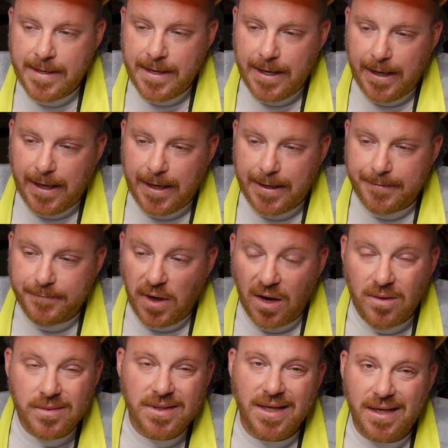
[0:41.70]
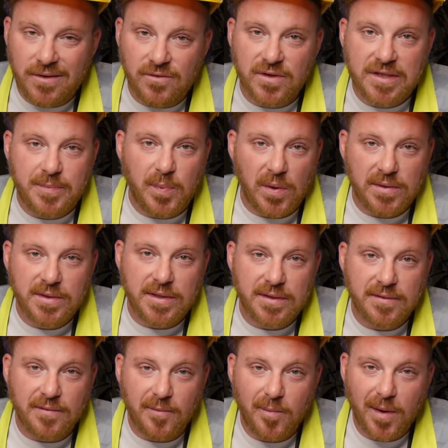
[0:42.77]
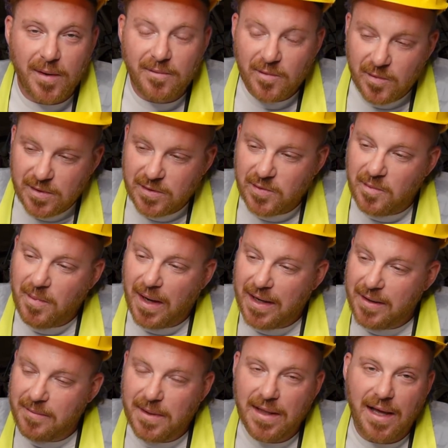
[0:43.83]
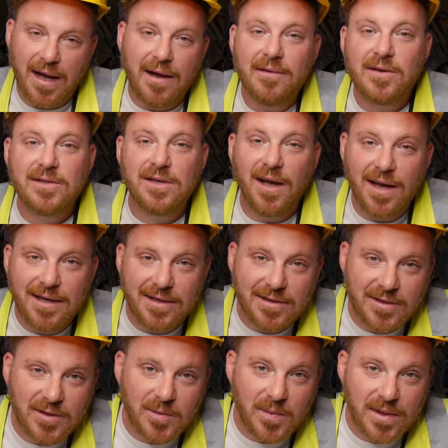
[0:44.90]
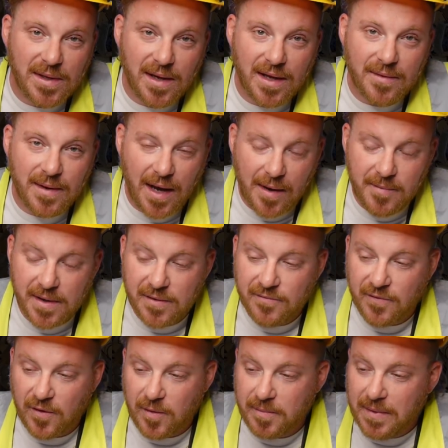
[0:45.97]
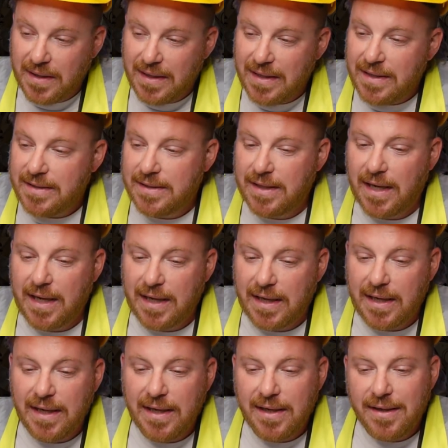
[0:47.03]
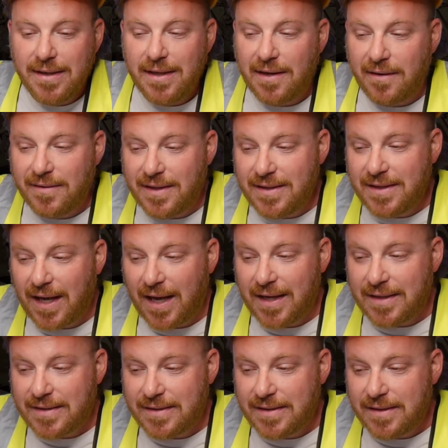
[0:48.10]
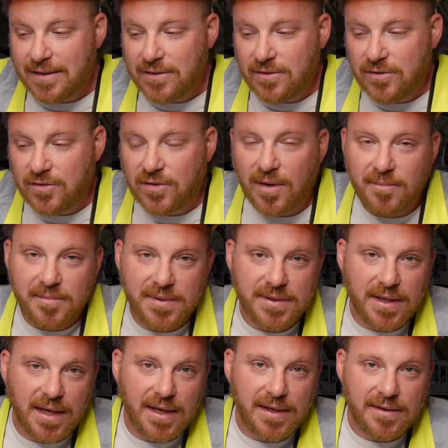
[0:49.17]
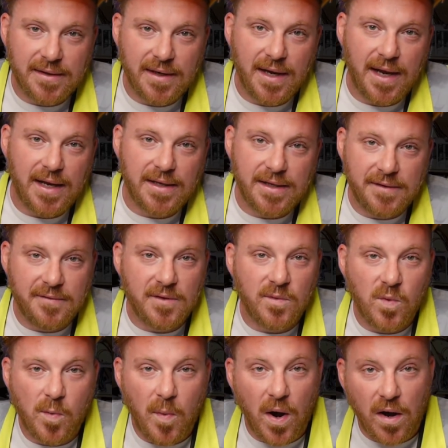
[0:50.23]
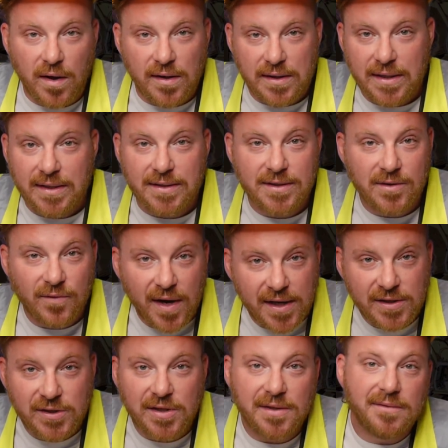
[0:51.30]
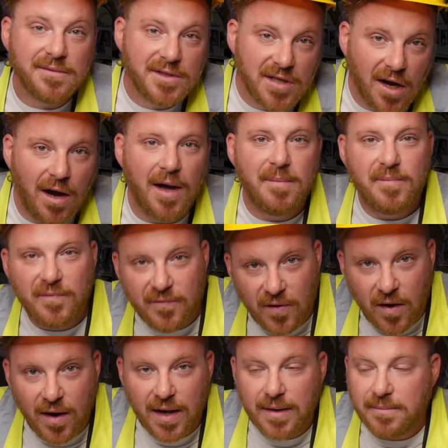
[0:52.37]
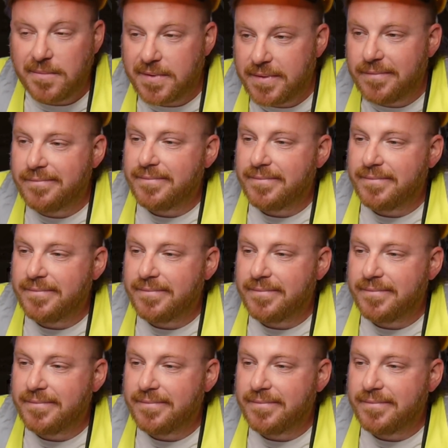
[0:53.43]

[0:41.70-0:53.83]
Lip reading: And I was getting responses from people, which were making me laugh because I understood where they were coming from, saying, this has Trump saying that Antifa were behind the insurrection type vibes.